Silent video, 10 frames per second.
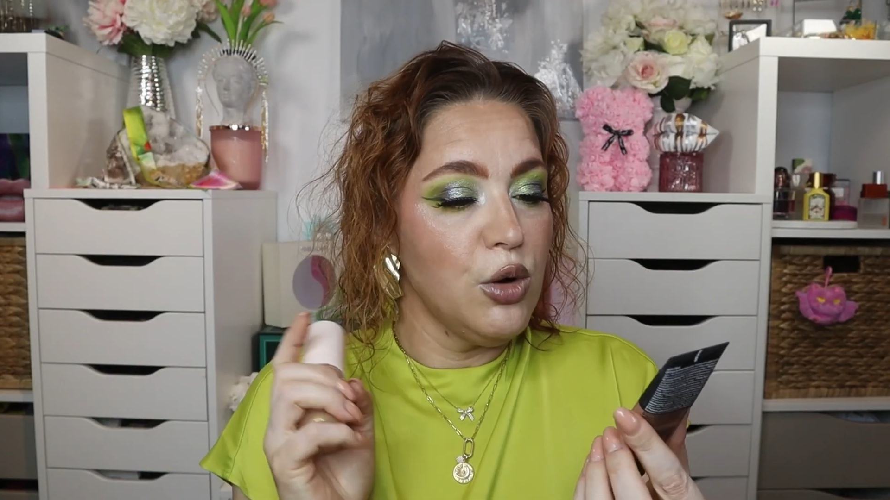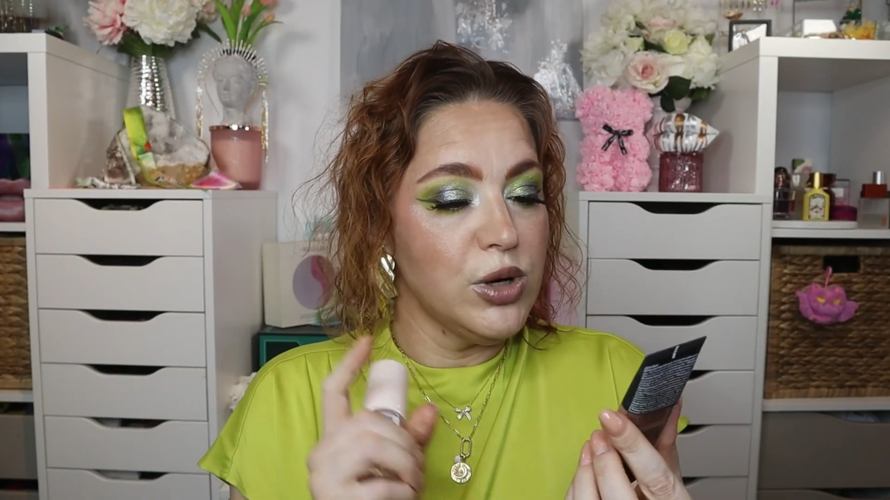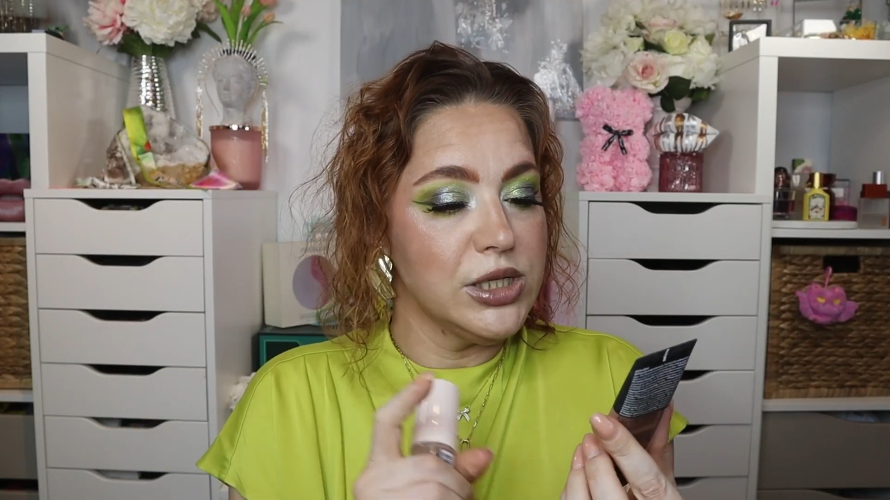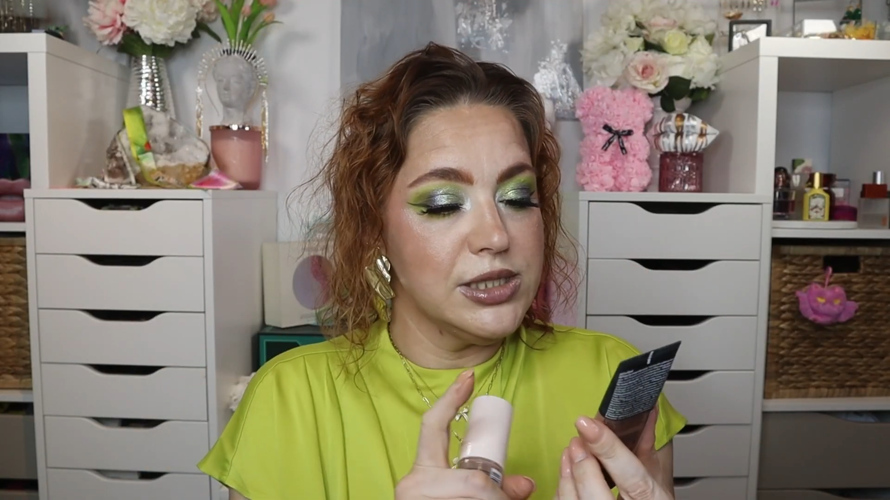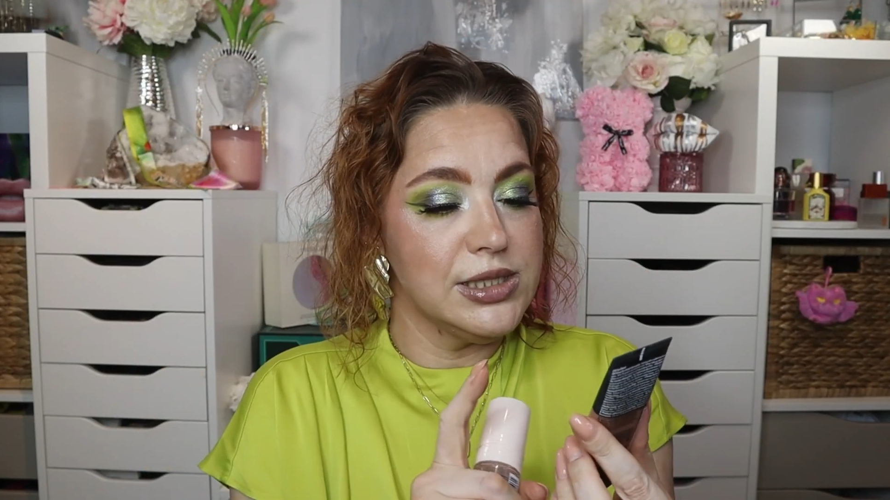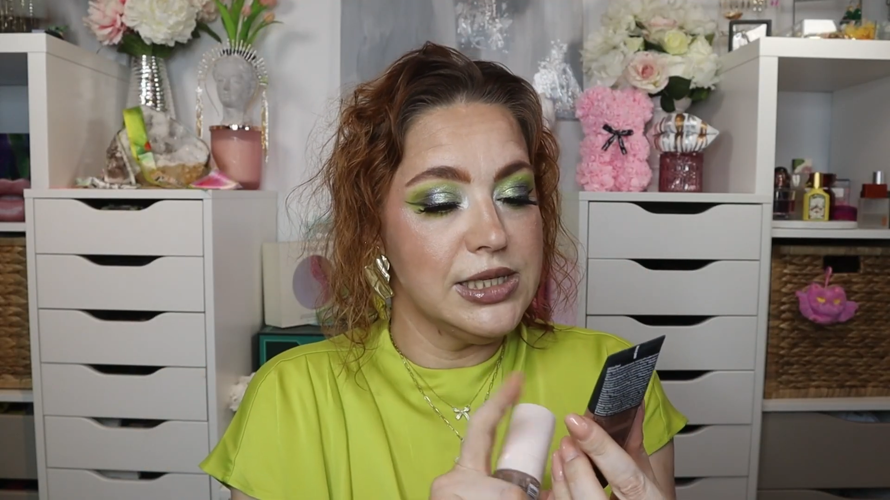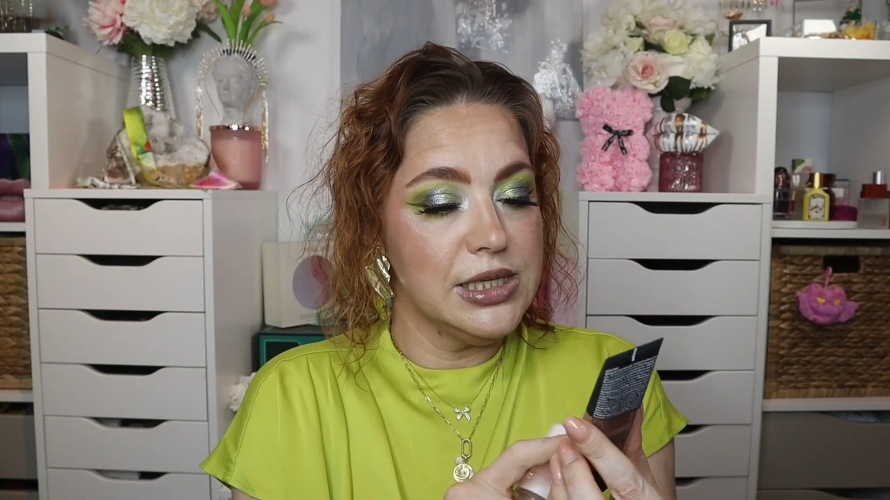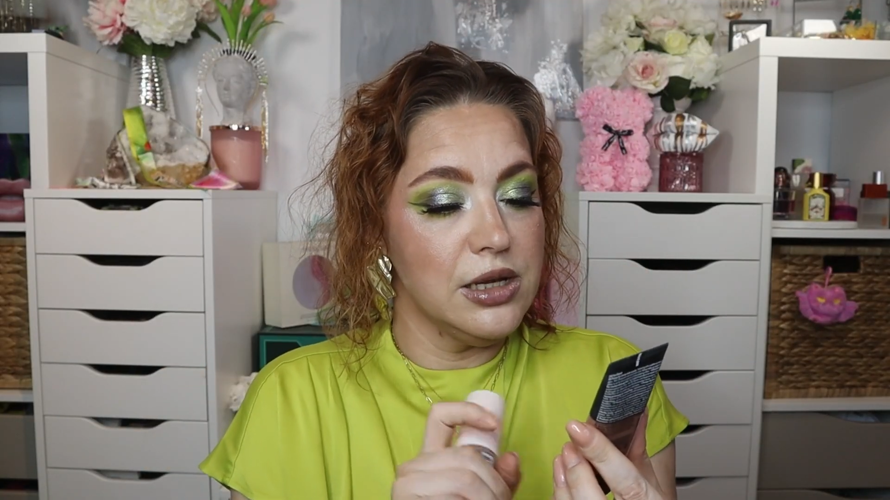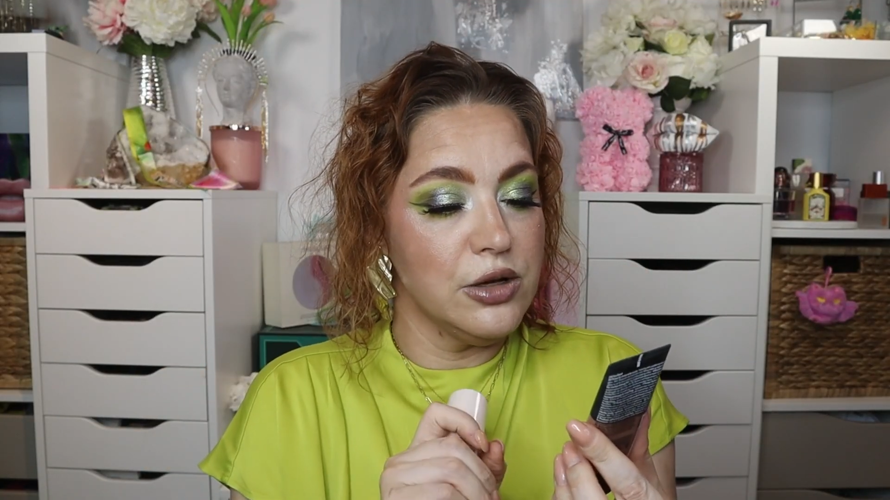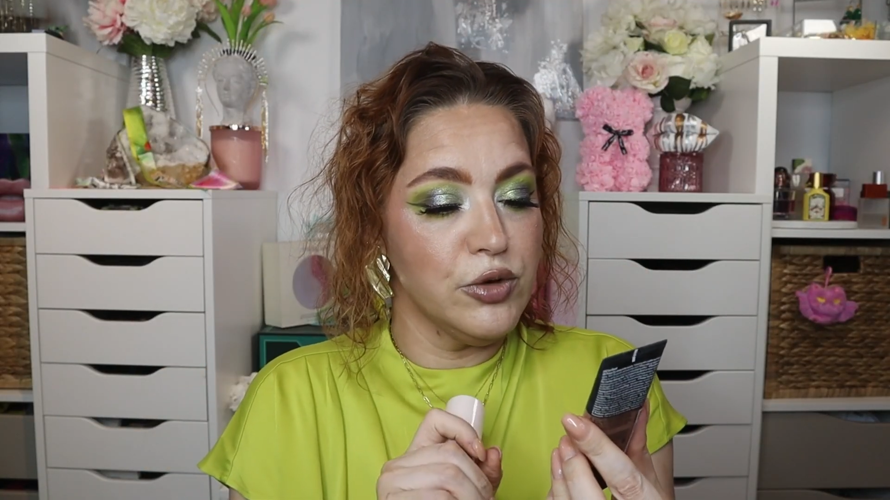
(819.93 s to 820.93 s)
One is
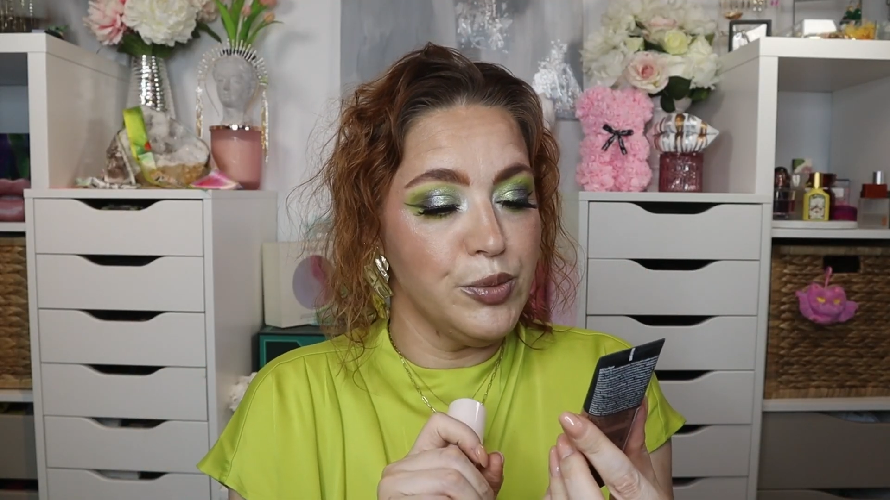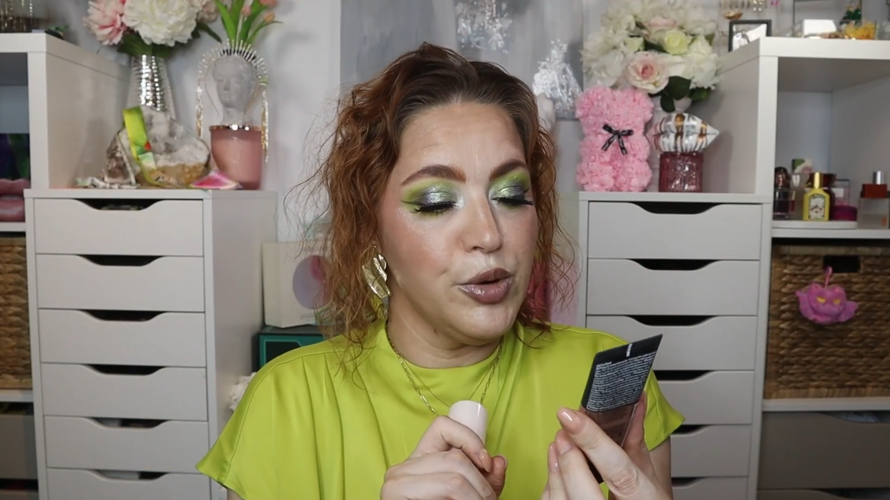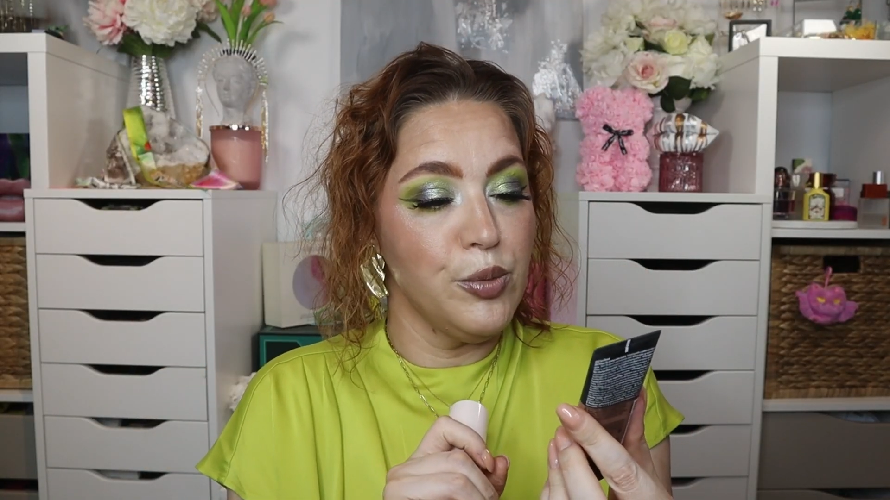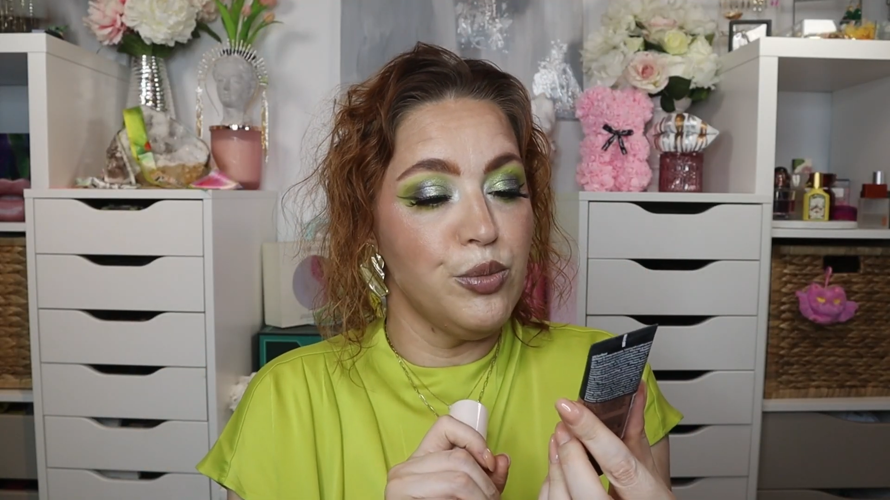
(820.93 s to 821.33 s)
the Grip